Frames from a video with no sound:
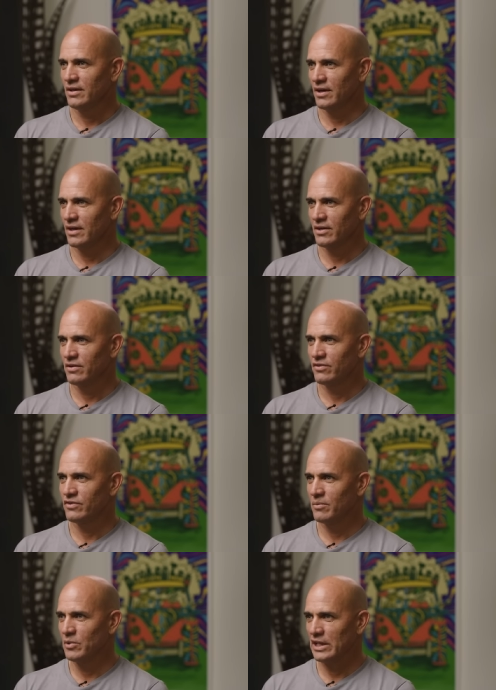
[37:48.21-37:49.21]
kind of
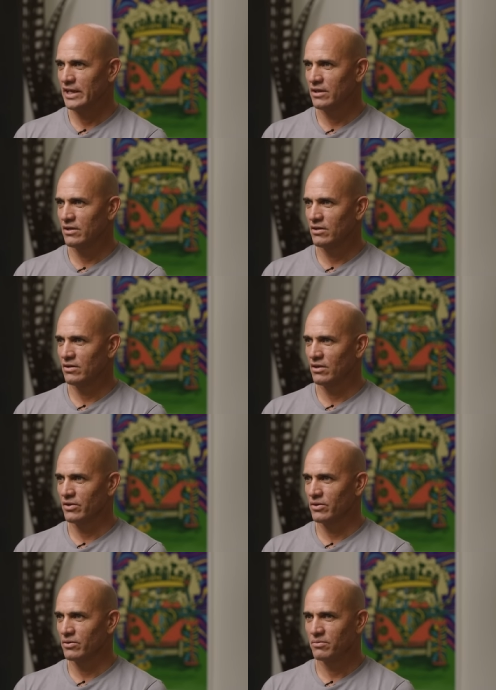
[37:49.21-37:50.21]
stimulate
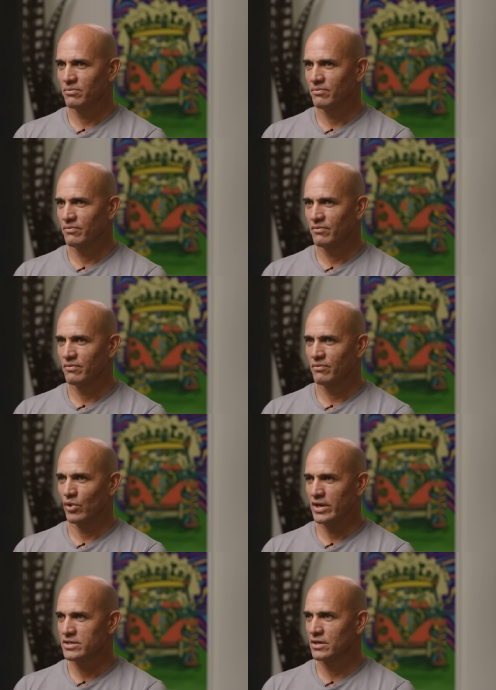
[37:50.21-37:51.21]
all your
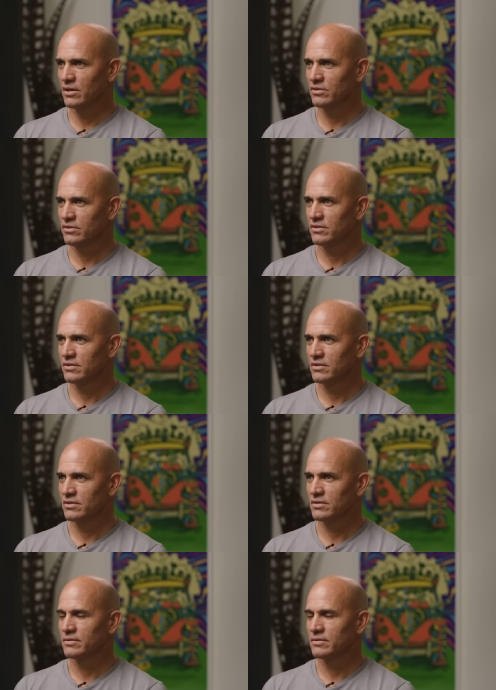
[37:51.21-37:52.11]
brain cells. Mm-hmm.